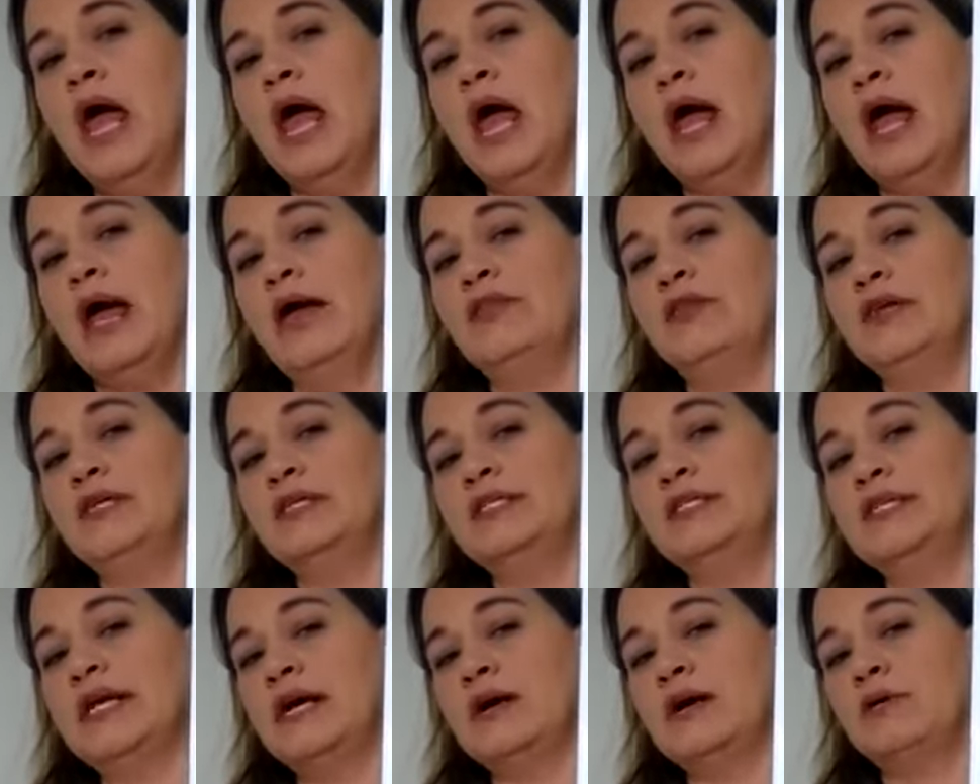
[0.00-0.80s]
And
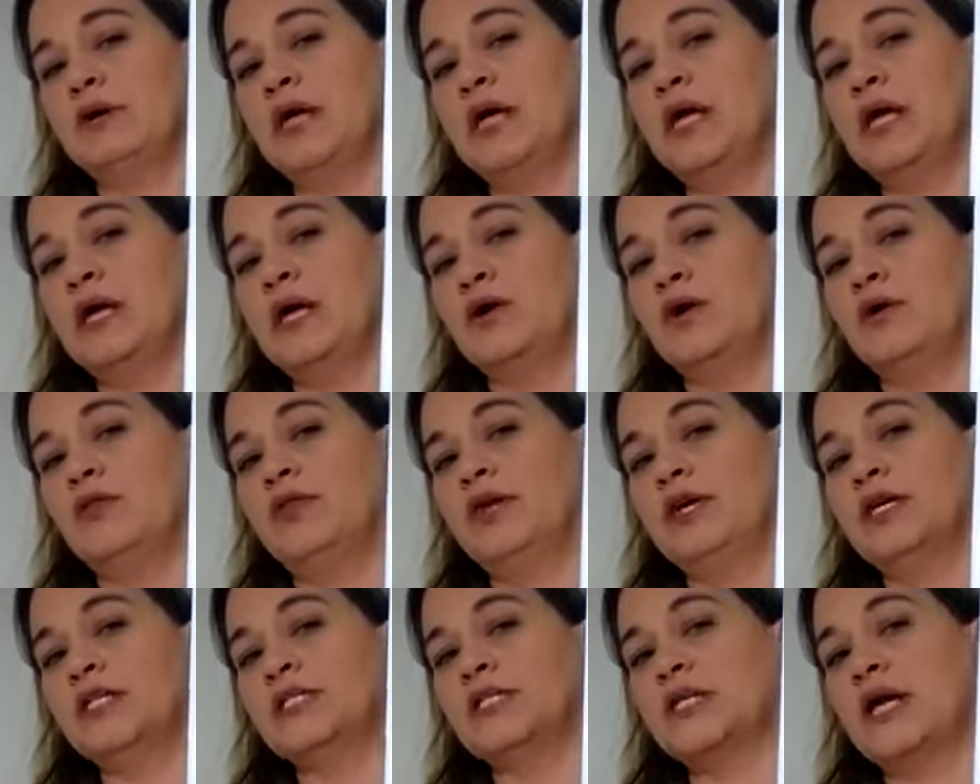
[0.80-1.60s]
then down here,
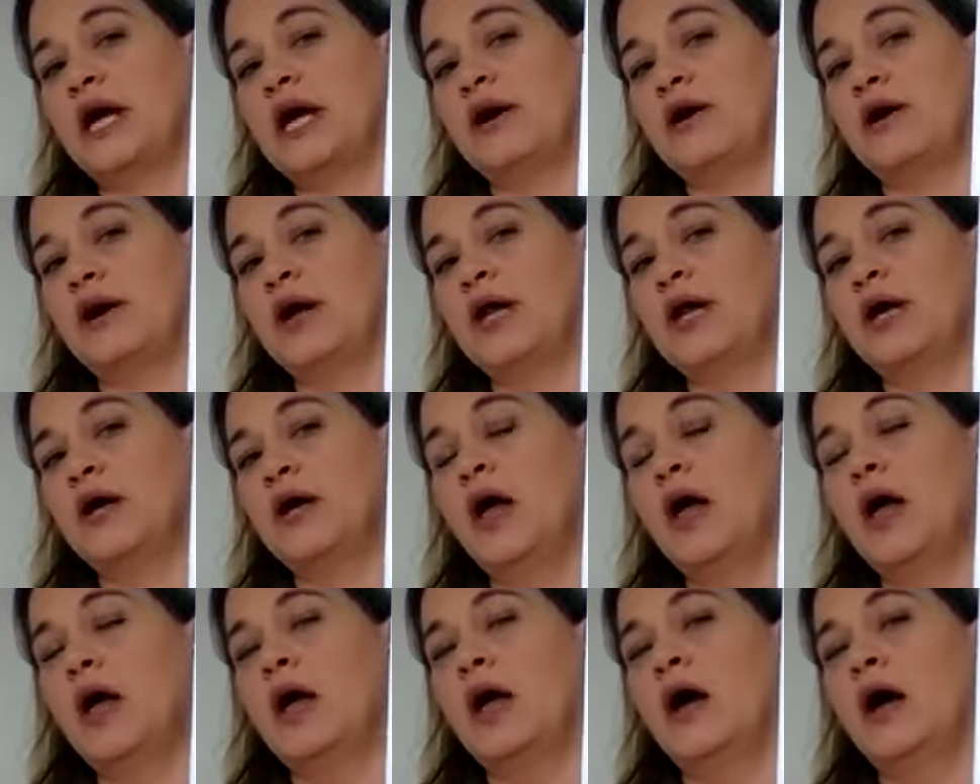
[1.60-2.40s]
this area,
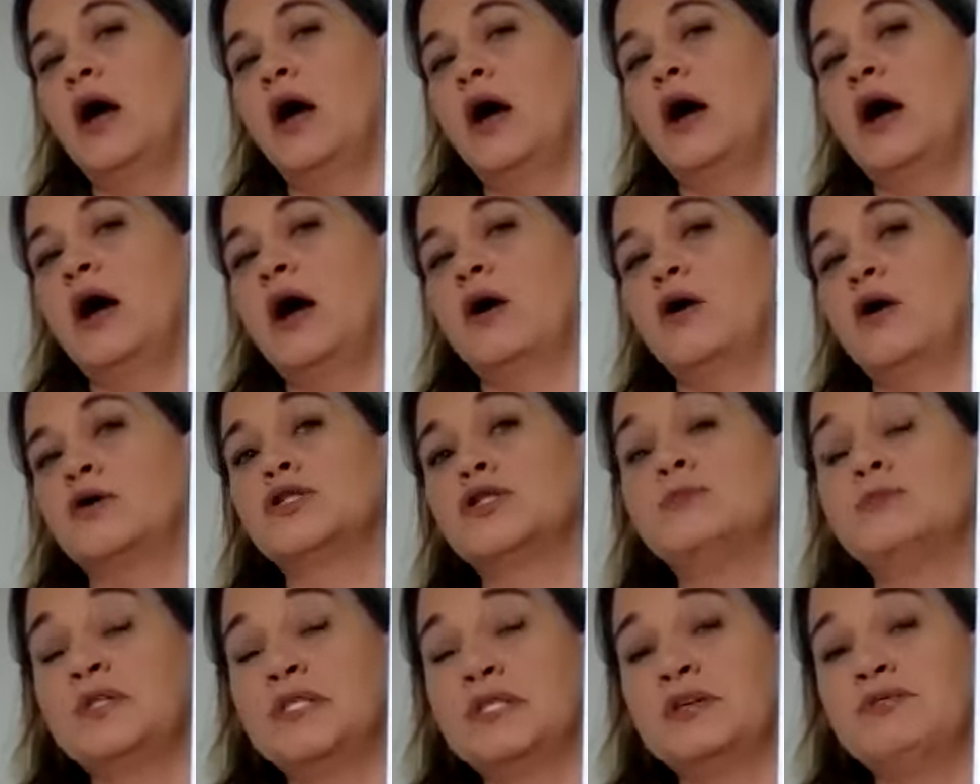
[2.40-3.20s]
our
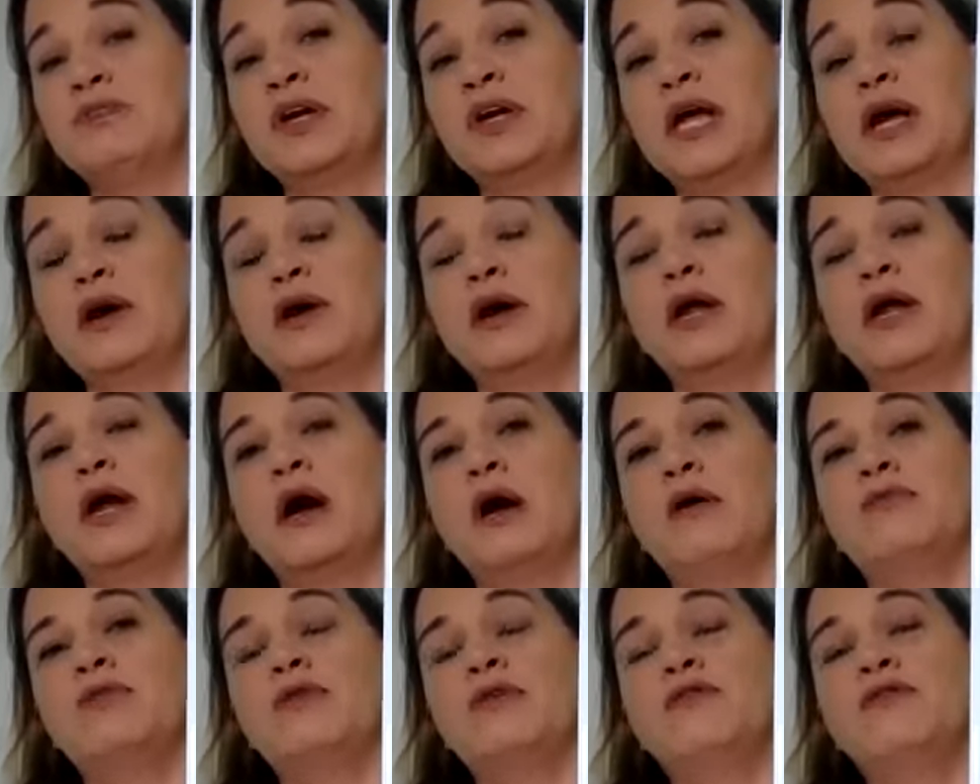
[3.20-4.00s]
specific area
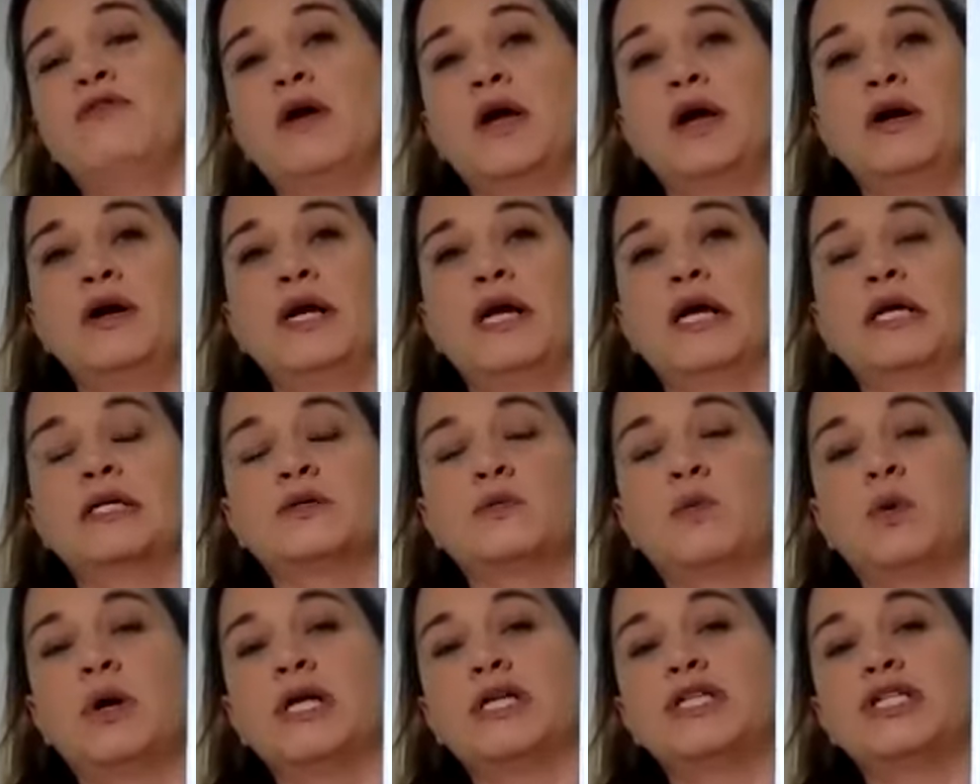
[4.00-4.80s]
of the pharynx,
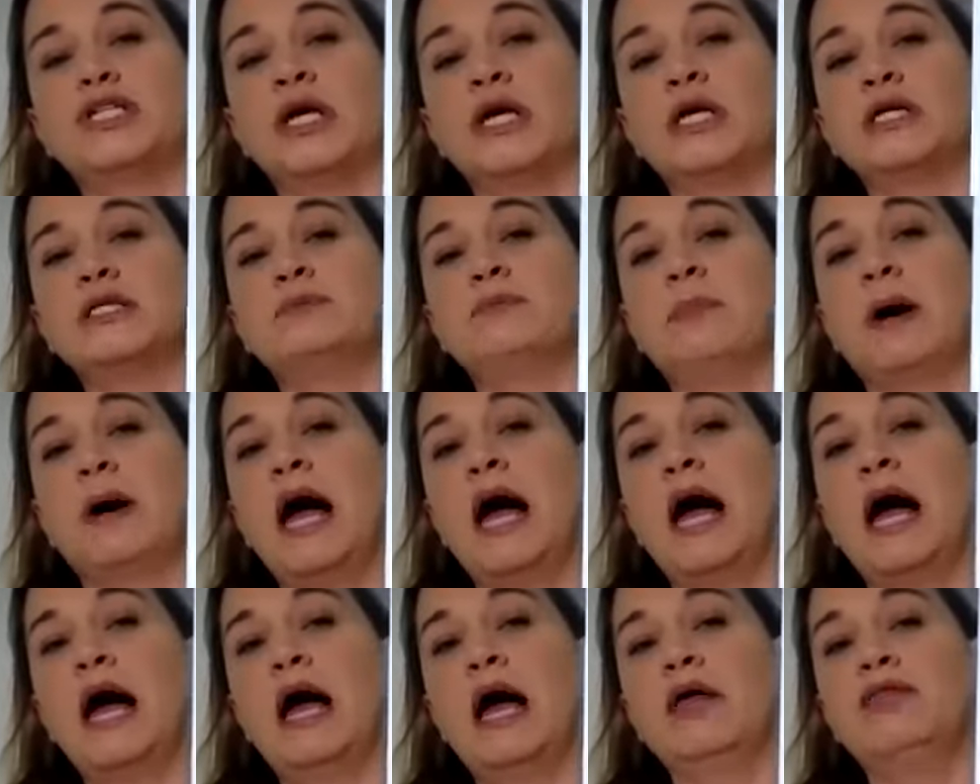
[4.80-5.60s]
which is
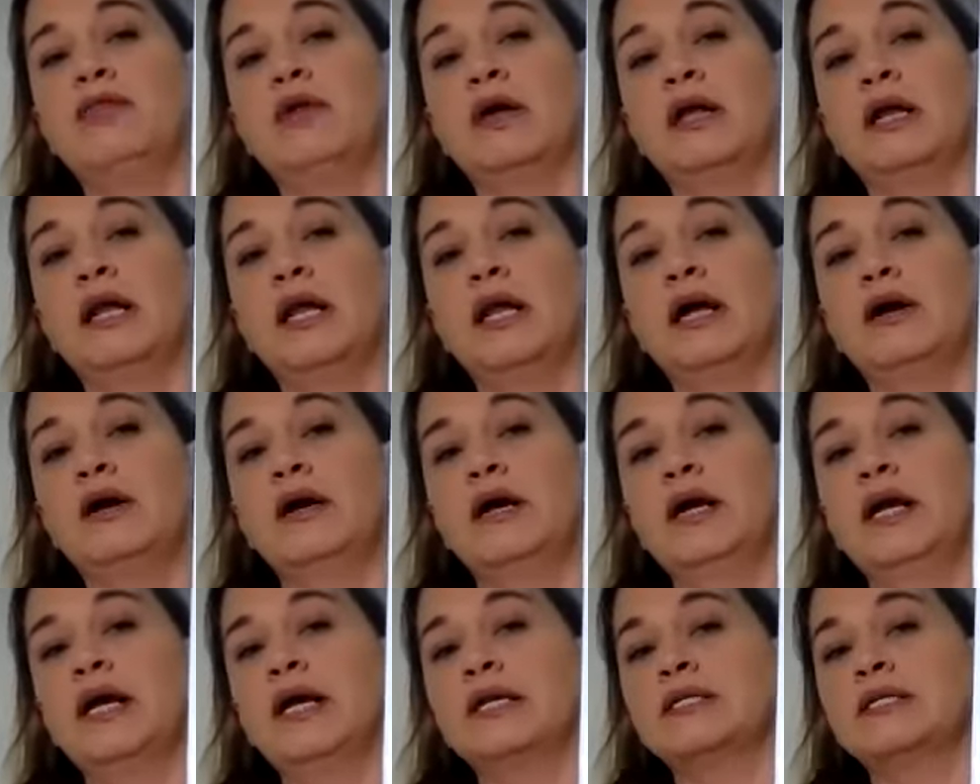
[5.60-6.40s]
behind the
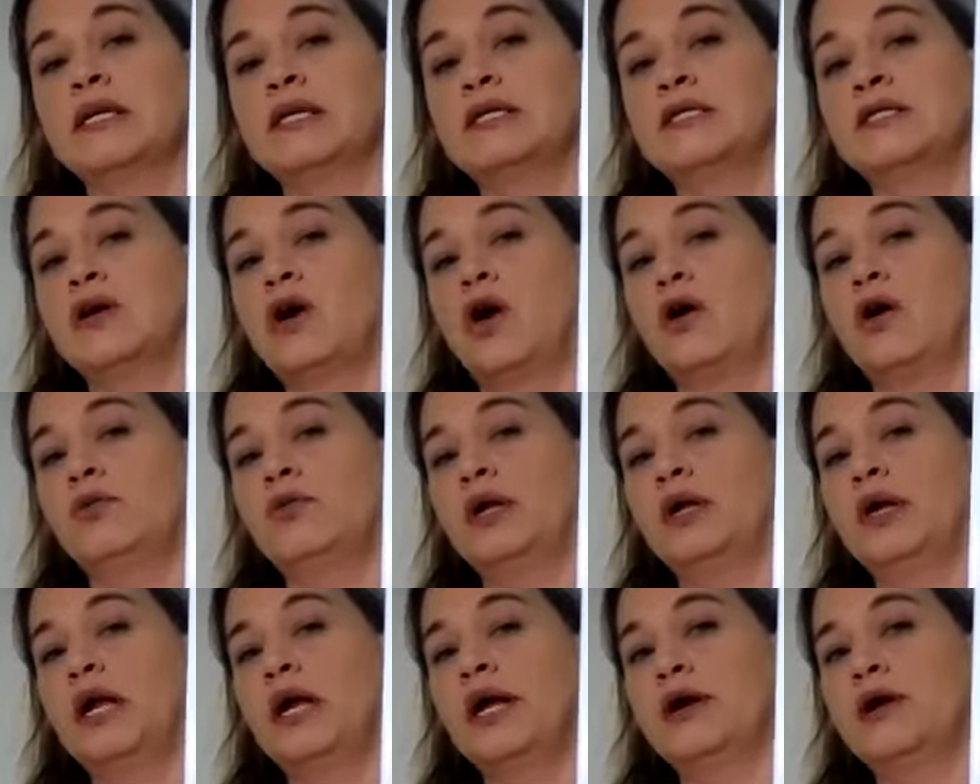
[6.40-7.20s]
larynx, is called
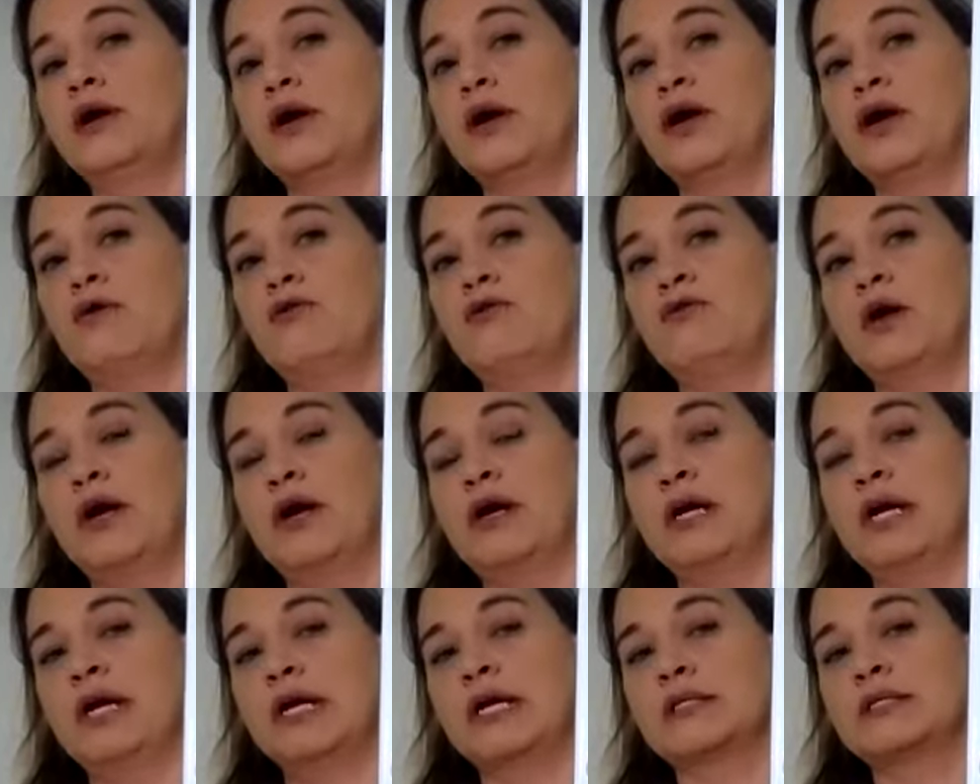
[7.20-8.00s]
the
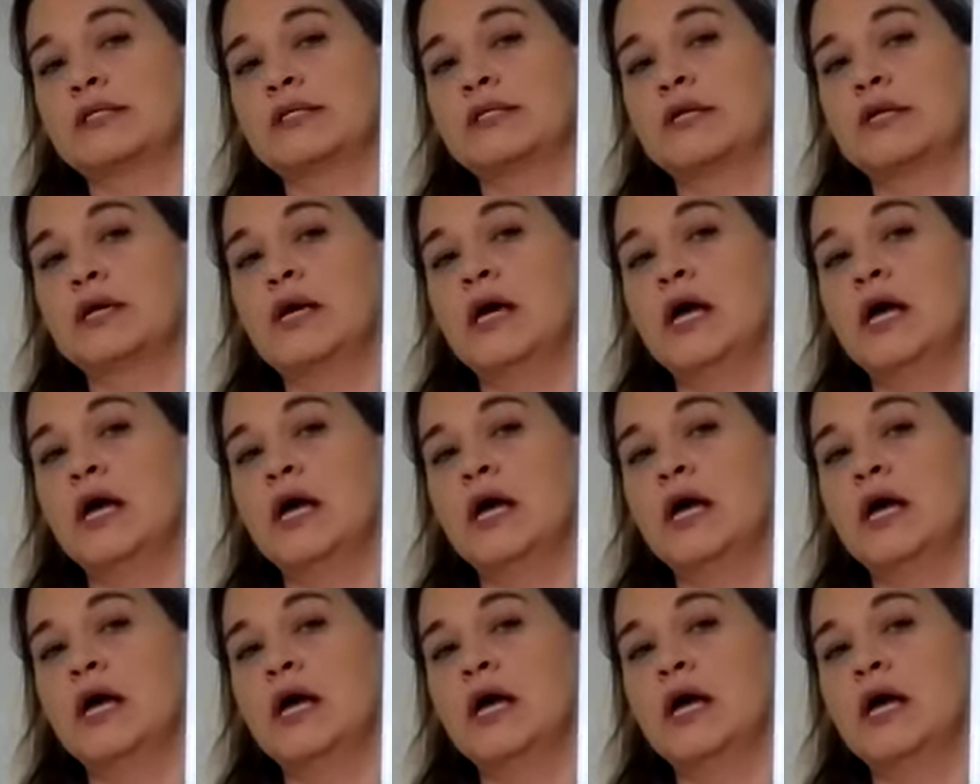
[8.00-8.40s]
laryngopharynx.